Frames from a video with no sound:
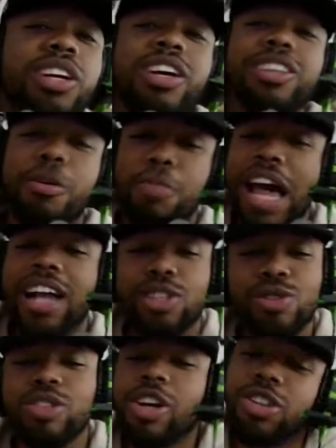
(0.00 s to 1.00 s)
The black
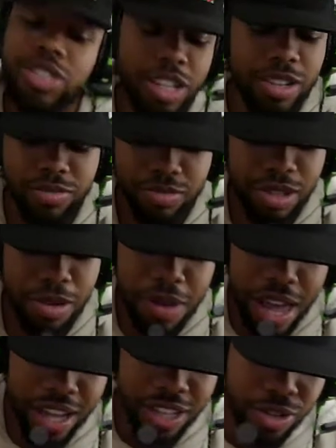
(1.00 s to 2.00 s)
dude turned up. The
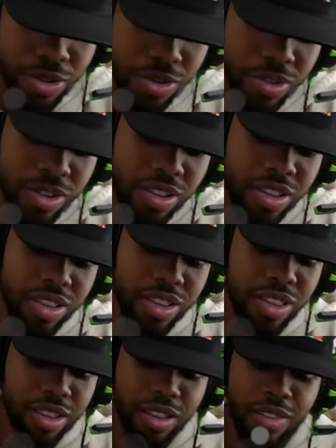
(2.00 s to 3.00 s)
black dude,
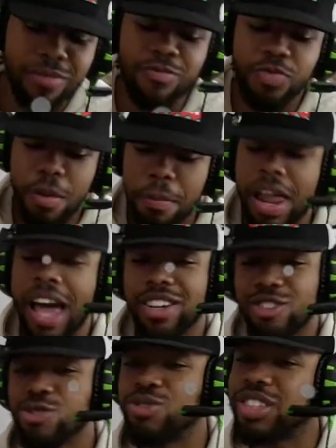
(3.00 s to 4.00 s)
the black
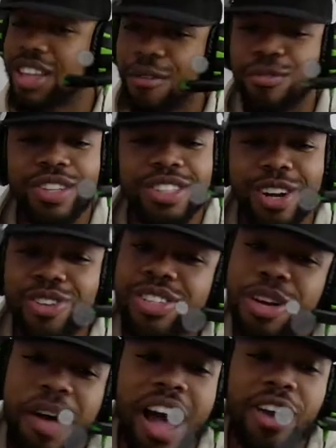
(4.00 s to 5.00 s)
dude definitely turned
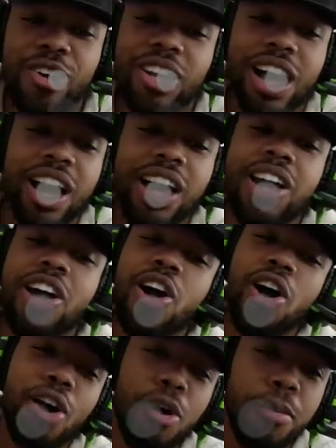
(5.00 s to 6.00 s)
up. I ain't gonna lie.
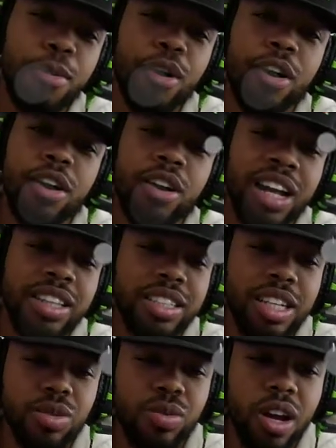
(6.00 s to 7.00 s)
Oh boy, I think
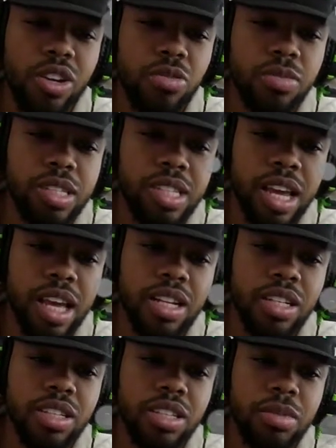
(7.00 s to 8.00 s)
that's Rondo Montana.
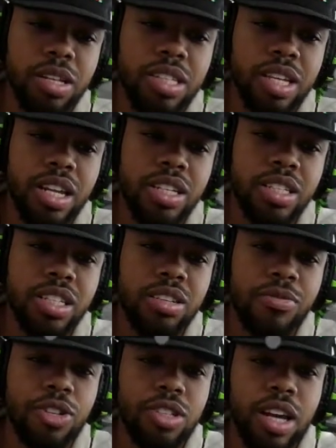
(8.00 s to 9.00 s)
Montana is he the
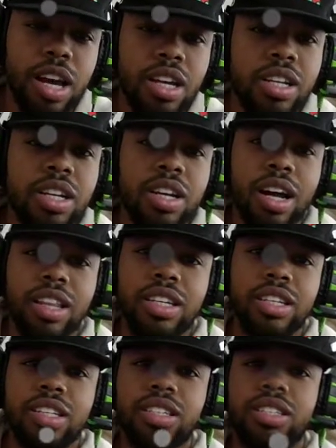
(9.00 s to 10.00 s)
first guy? I think
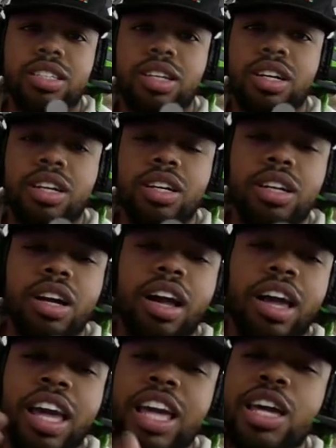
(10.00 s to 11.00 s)
he is. Uh,
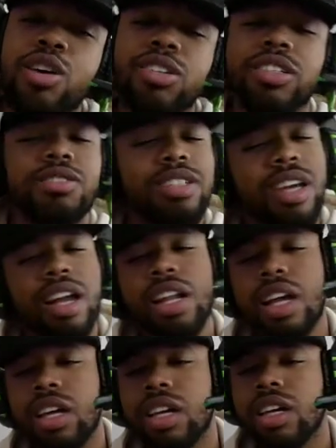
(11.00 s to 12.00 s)
he it was kind
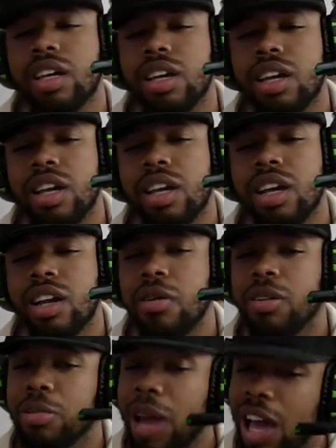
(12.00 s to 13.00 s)
of like eh,
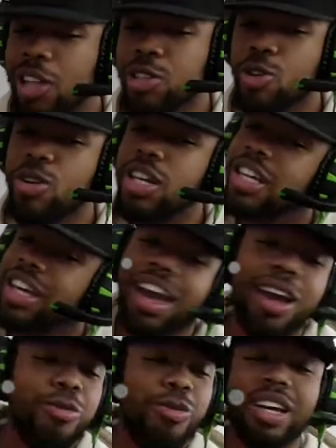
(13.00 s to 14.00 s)
the black dude he
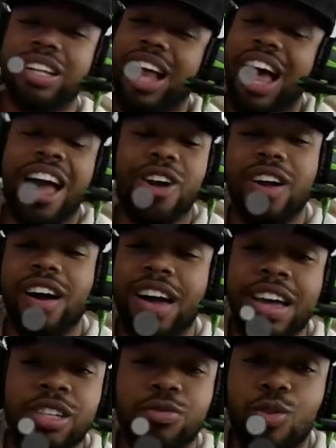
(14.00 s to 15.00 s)
came with. I ain't gonna lie,
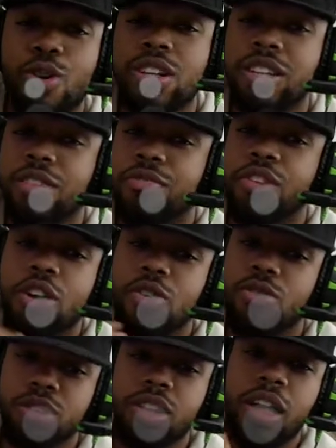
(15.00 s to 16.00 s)
his voice and
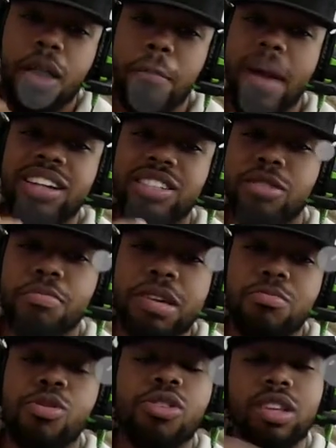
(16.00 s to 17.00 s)
flow matches the
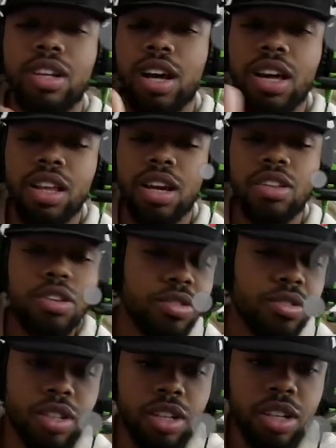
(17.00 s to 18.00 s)
beat more than the other other dude.
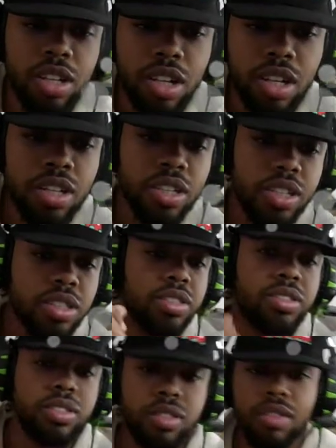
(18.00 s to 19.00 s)
Call
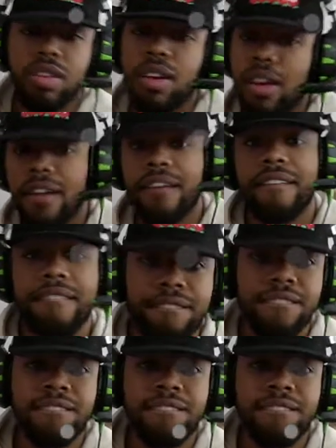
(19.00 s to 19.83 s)
out for the love with a feeling.